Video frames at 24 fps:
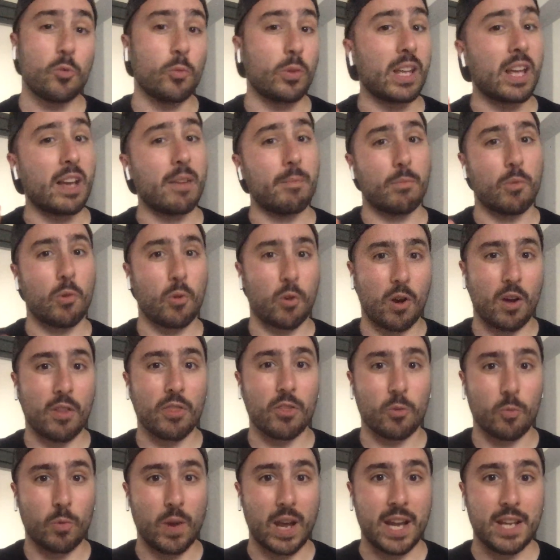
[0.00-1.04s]
We have more on
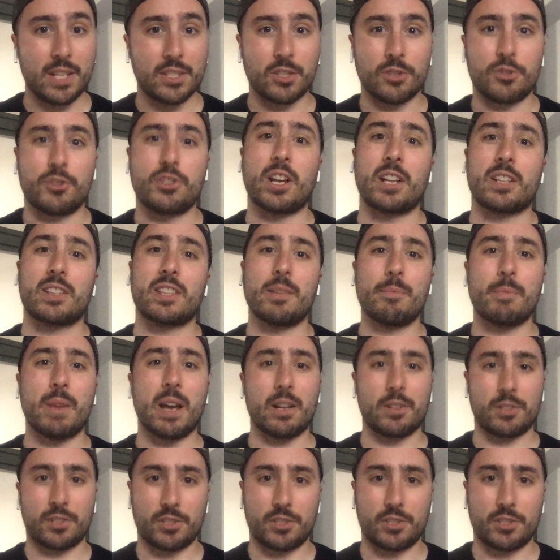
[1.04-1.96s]
the way, so check them out